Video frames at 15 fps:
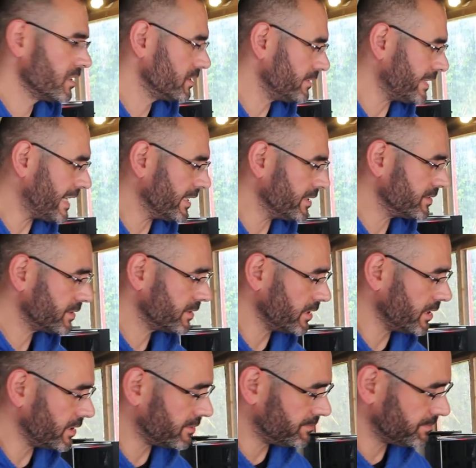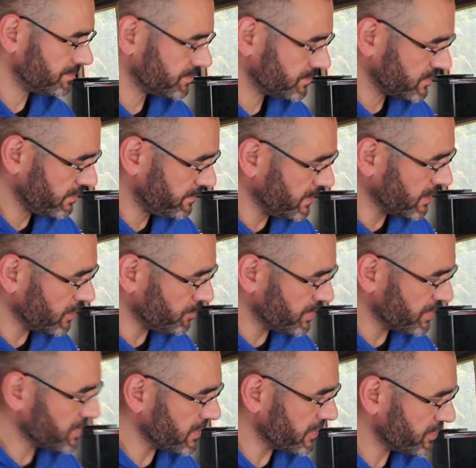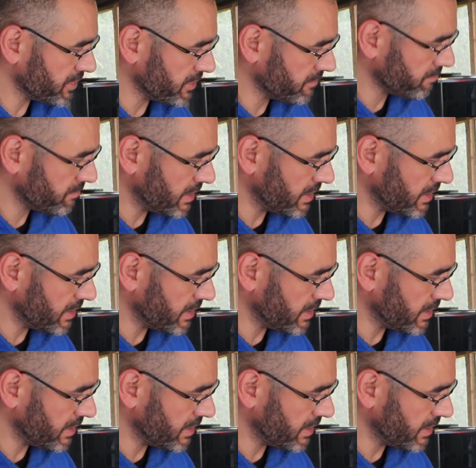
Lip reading: Right, so to fill up the system,